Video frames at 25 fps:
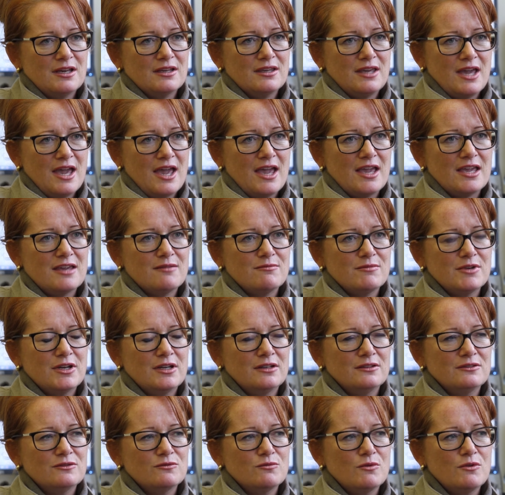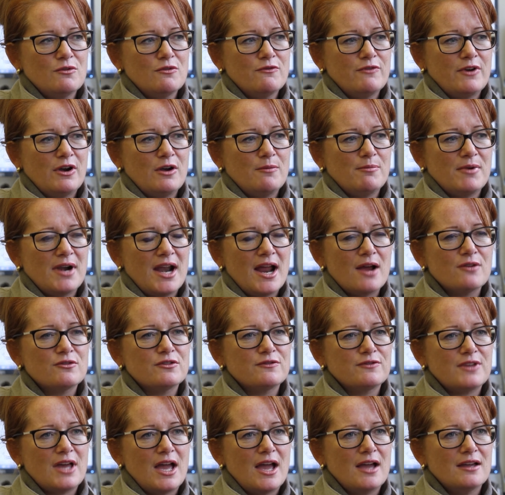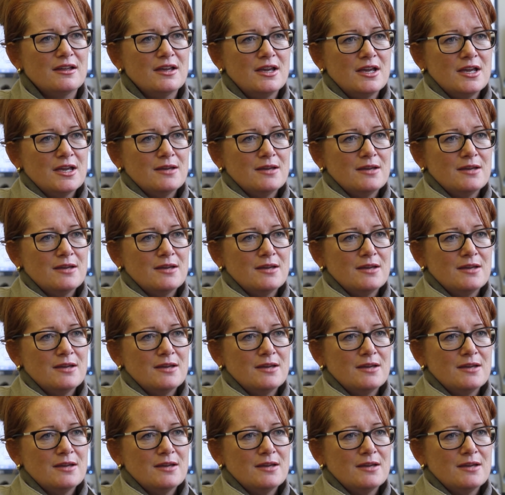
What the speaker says: came, and we were very proud of that.